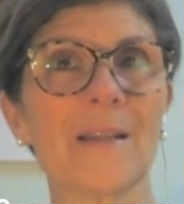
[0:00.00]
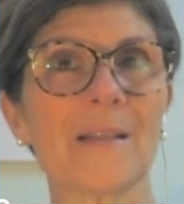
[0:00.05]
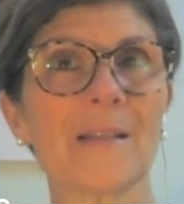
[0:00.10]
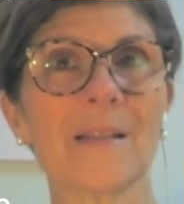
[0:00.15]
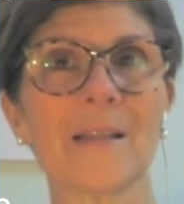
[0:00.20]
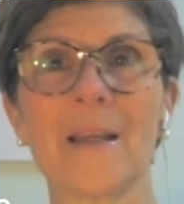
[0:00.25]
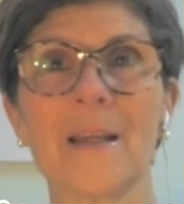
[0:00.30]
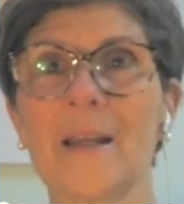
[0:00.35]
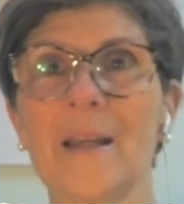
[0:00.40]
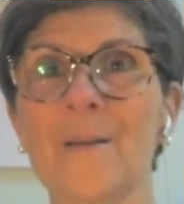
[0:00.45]

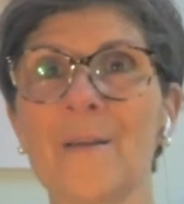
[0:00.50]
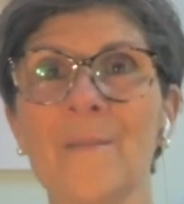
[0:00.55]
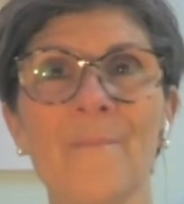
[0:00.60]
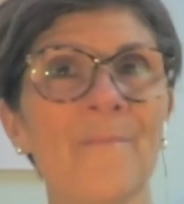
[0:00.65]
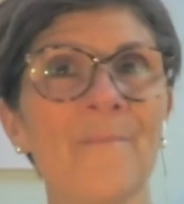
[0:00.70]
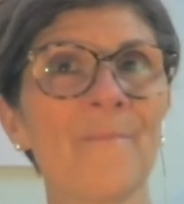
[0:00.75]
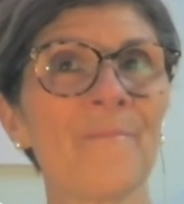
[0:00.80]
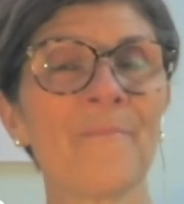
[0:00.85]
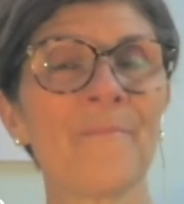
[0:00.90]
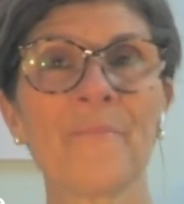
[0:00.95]
It's like,
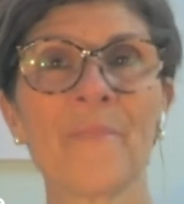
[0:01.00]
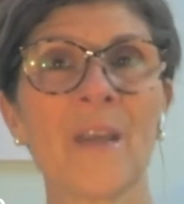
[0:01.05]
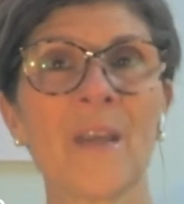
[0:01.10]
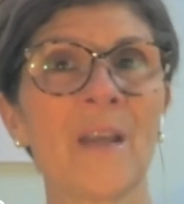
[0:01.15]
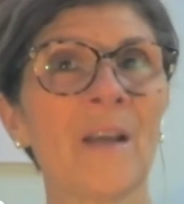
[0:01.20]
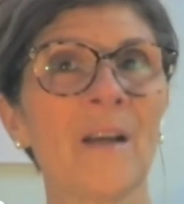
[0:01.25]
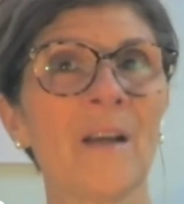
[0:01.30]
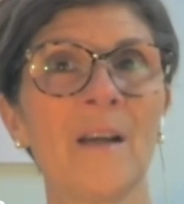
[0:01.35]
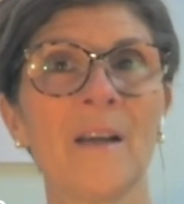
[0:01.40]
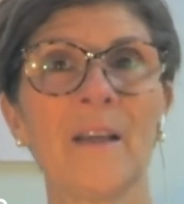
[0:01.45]

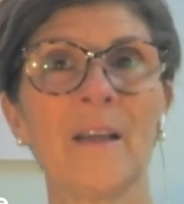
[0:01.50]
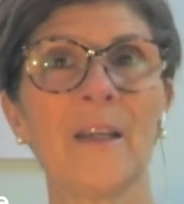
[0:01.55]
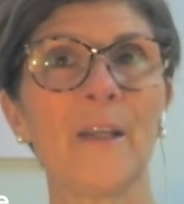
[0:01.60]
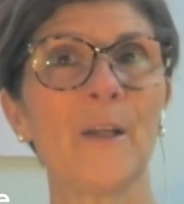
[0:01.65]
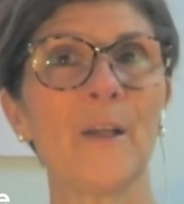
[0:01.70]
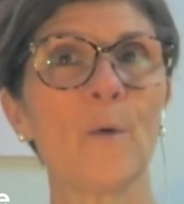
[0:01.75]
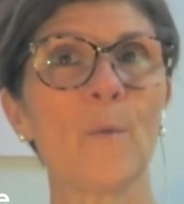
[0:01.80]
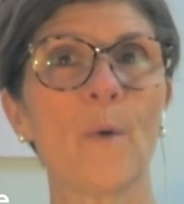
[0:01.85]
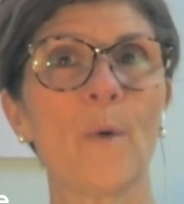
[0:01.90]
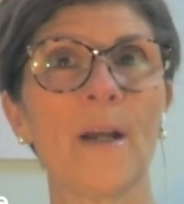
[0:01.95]
you
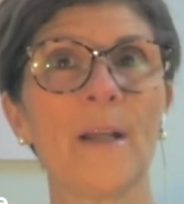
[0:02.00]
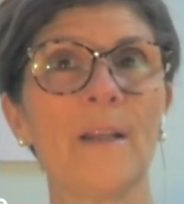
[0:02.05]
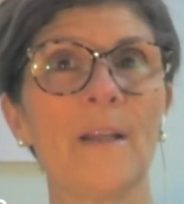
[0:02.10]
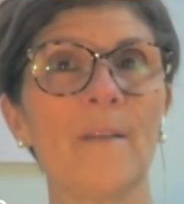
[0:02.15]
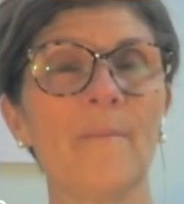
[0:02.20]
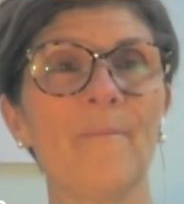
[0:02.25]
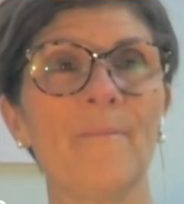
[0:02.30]
know what?